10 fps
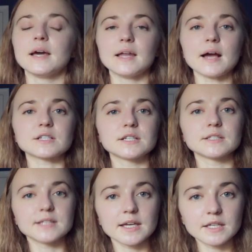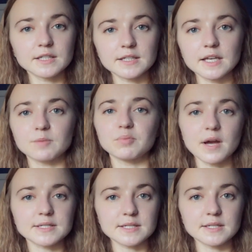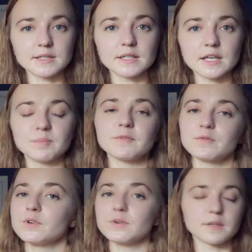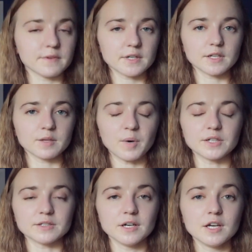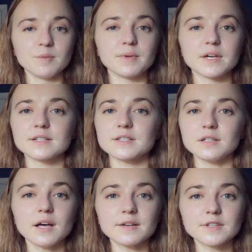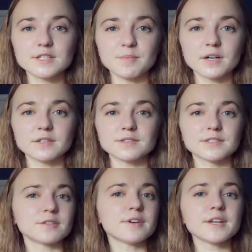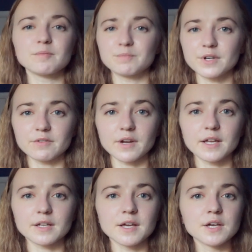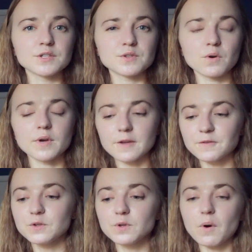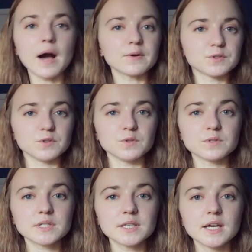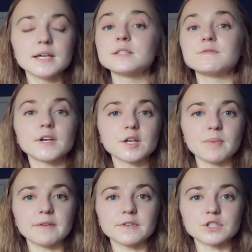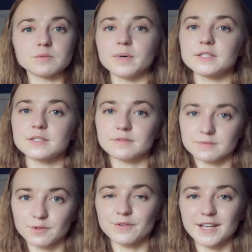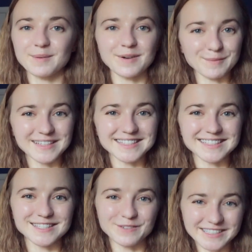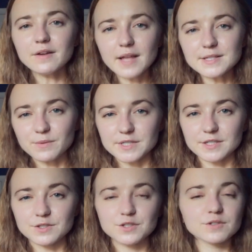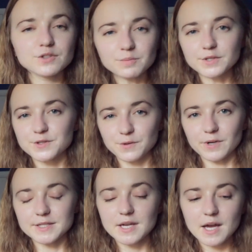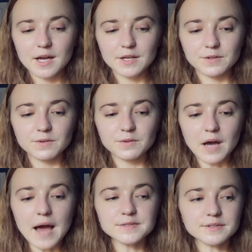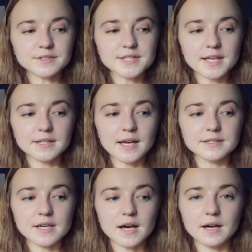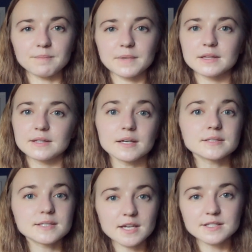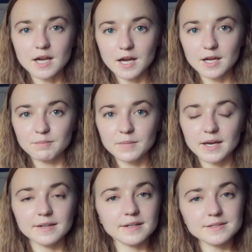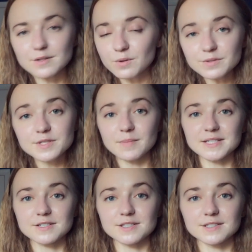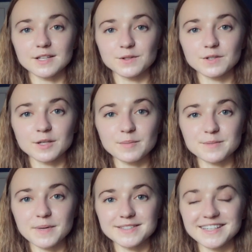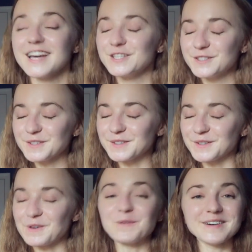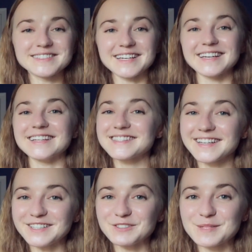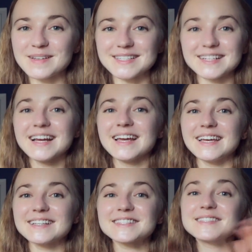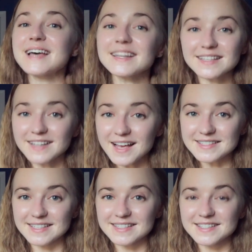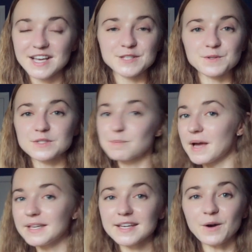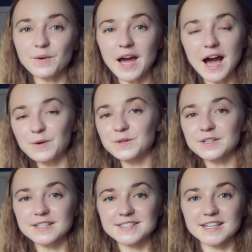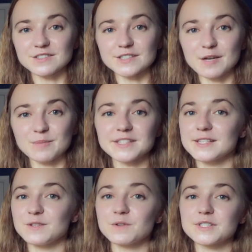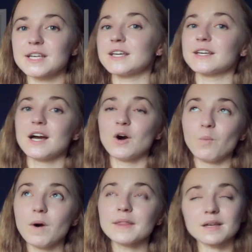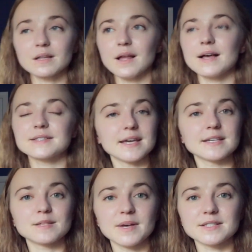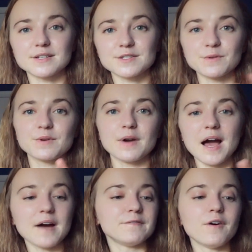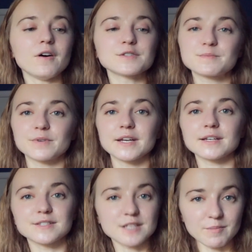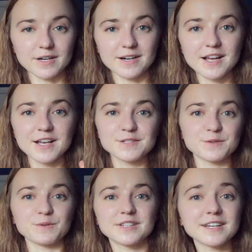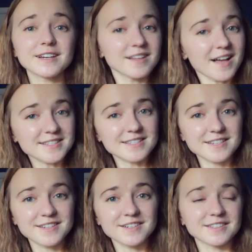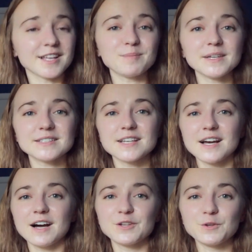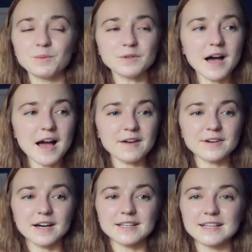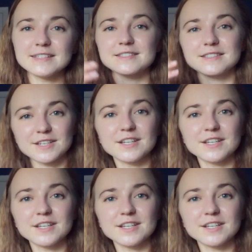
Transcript: and actually taking the data, processing the data before you can feed it in the model. Because a lot of these models, they're already pre-created. So if you know how to use it, it's very beneficial, but don't forget about the basics as well. Last question, should you pursue it? You have to understand that it does take time, and it's a whole semester that you're going to be spending. No, 1 second. It's not a whole semester. It's 10 classes. So depending on how you're going to schedule them, let's say you're taking 1 class a semester. So you have fall, spring, summer. So 3 classes a year. That means you will have at least 3